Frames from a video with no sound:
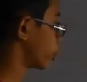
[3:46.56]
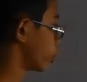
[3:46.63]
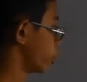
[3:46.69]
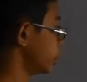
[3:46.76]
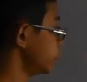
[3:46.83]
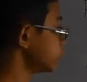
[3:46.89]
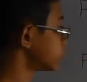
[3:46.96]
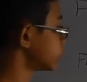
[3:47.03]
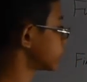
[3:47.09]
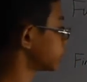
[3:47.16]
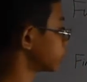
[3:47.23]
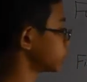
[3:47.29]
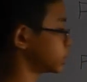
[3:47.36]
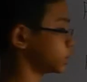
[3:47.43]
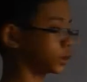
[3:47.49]
These
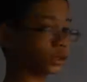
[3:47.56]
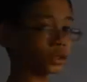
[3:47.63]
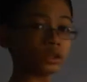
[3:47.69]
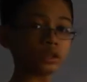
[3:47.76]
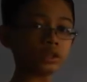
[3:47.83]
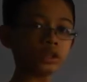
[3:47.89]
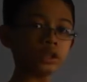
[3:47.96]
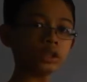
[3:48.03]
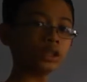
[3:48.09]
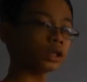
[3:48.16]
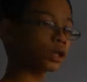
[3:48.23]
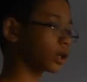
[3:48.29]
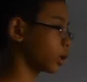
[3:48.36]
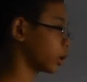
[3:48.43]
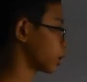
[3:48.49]
numbers, as you can see,
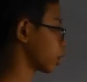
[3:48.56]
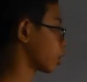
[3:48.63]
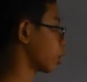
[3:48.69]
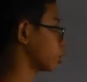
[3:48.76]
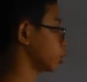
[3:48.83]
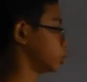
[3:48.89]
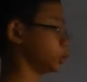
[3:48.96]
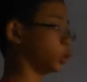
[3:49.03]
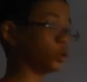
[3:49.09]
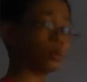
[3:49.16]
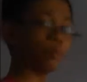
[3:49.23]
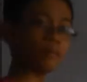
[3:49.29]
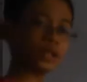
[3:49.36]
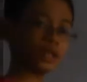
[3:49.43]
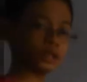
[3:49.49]
are called the
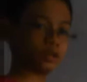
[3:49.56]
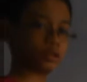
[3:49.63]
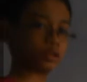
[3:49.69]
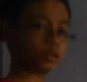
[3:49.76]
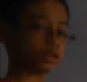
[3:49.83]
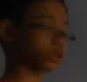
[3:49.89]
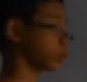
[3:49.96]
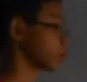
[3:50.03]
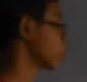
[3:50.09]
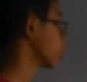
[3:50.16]
domains.